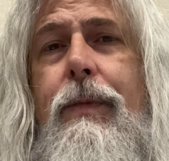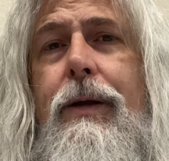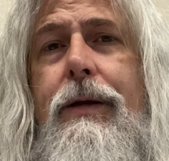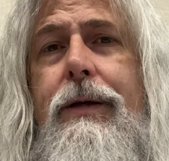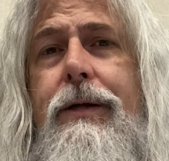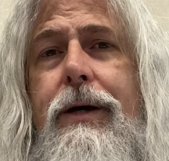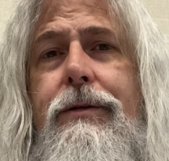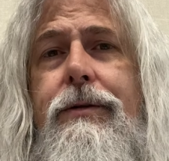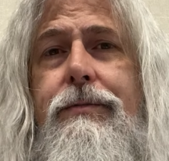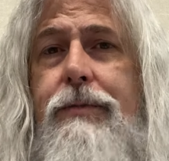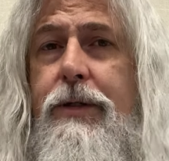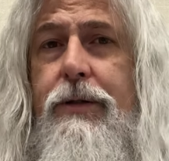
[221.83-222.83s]
and
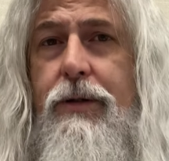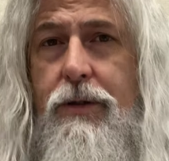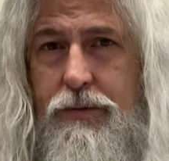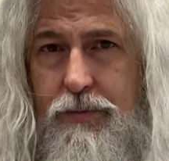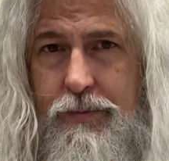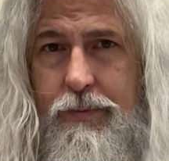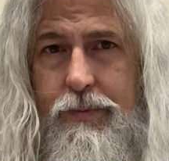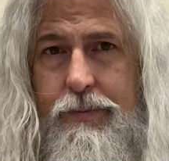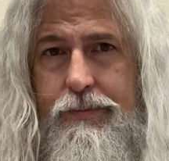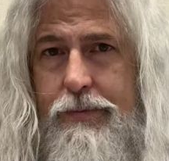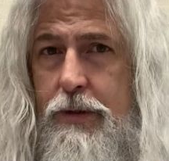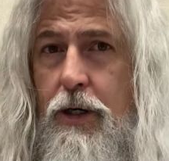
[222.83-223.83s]
other, our
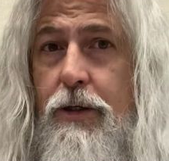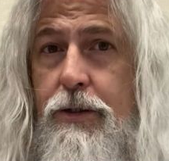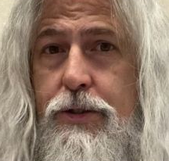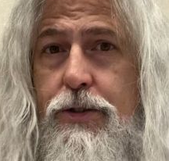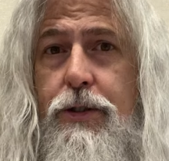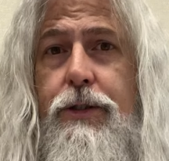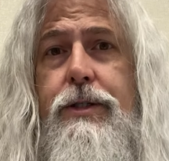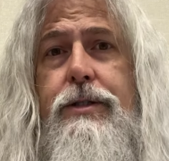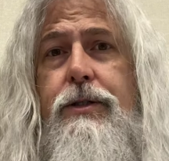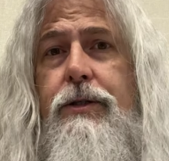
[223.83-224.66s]
car insurance,